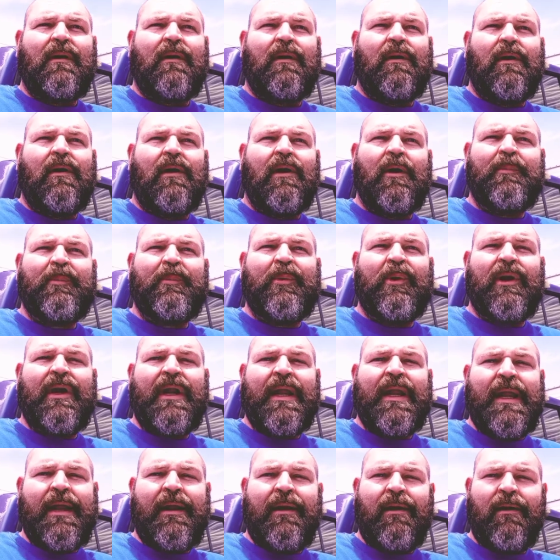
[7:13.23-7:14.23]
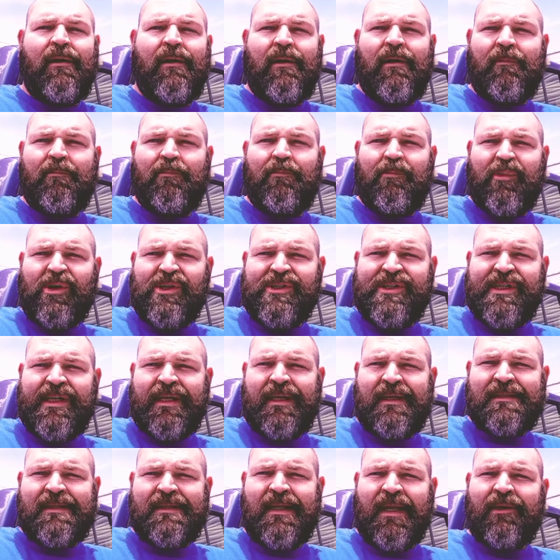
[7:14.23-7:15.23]
Upper A-arm
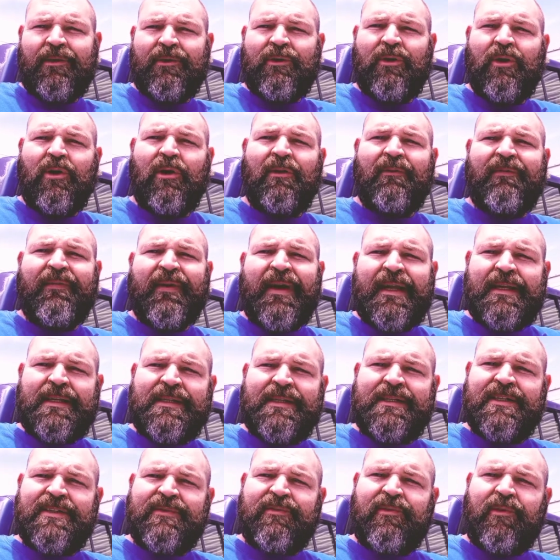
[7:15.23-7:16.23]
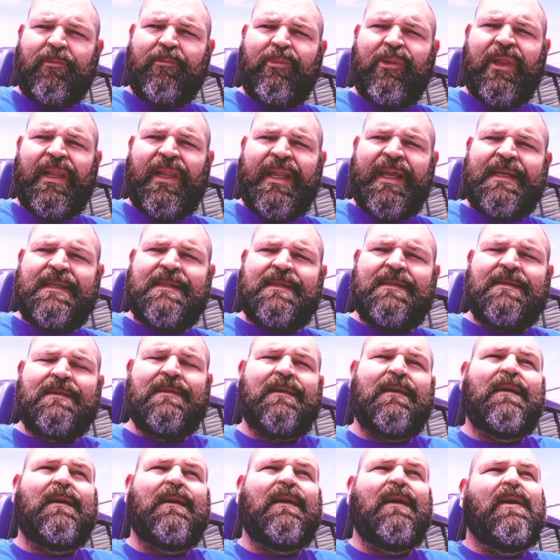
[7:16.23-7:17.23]
bushings. I don't know if I can just replace
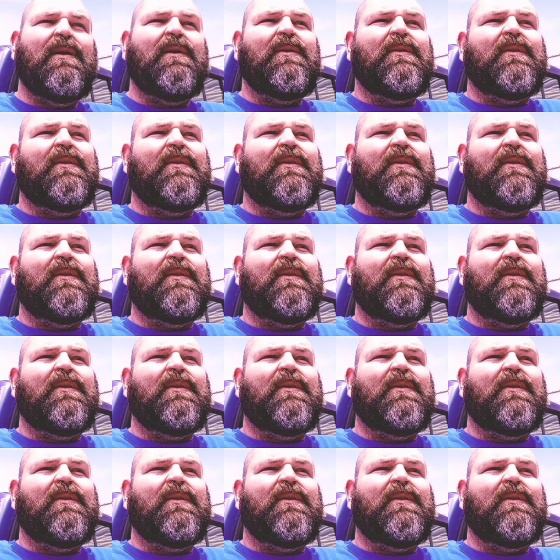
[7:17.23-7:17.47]
the